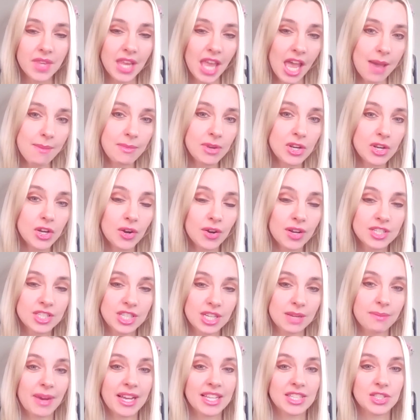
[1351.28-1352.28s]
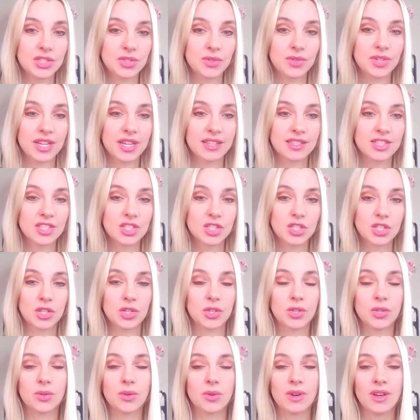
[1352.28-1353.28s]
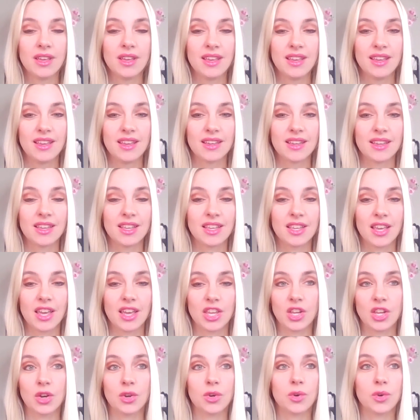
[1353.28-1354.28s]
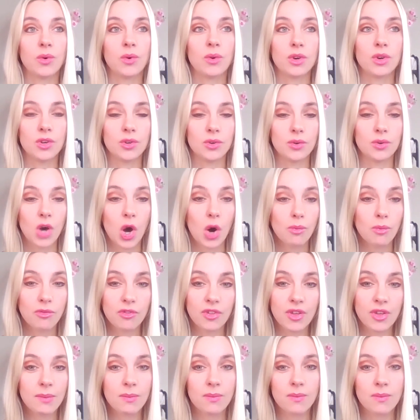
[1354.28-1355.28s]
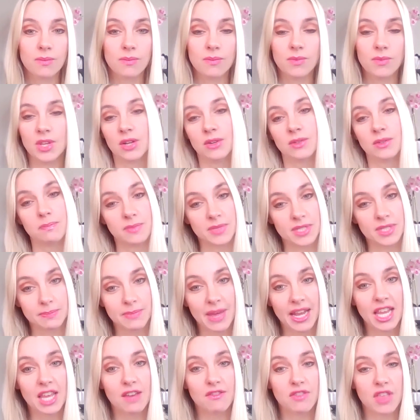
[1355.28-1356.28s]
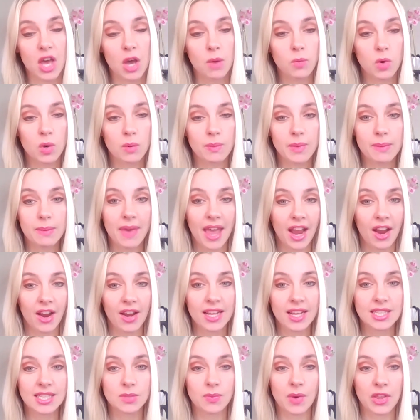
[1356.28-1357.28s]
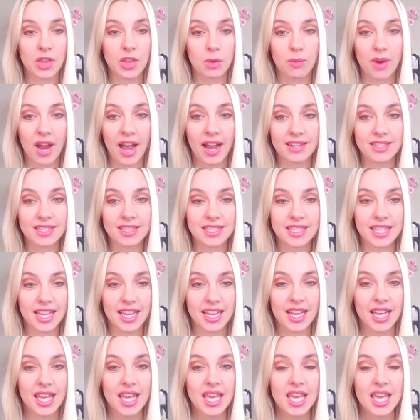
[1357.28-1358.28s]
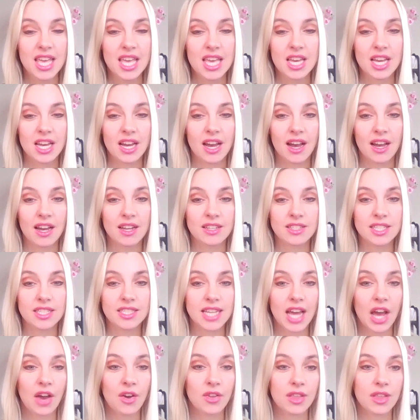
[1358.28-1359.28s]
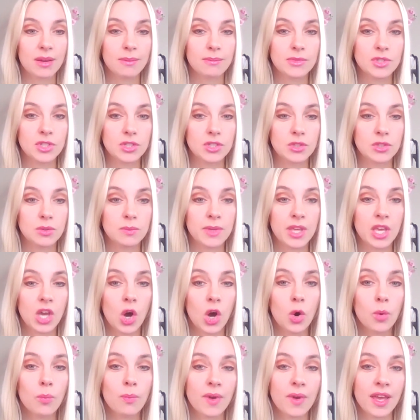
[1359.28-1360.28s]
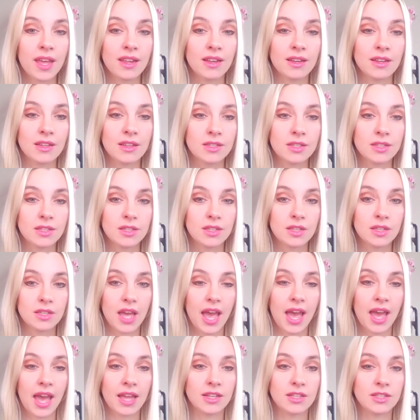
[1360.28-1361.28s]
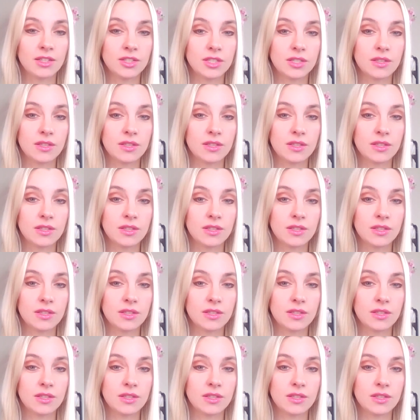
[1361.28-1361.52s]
I'm encouraging my students to, who hopefully, many of them will be parents while they're practicing, to tell them to be open and